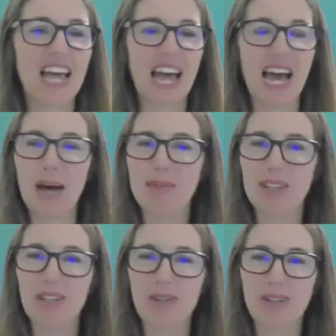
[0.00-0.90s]

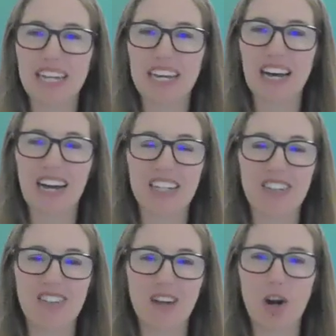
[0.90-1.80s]
Absolutely. It
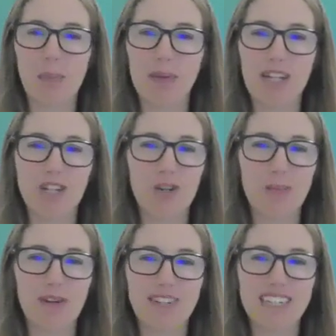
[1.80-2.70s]
is our pleasure,
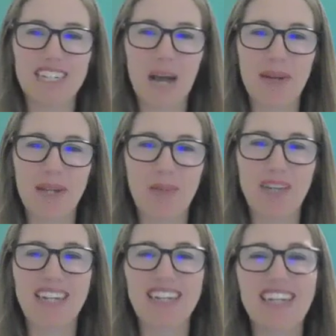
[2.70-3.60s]
perfect timing, and we
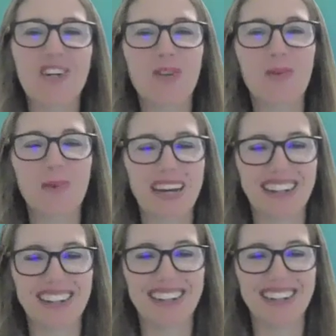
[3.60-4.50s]
can hear you
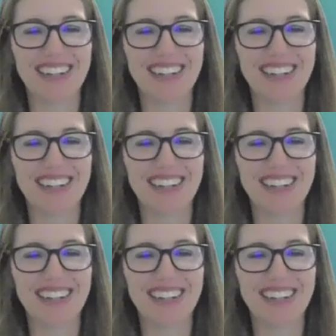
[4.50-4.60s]
well.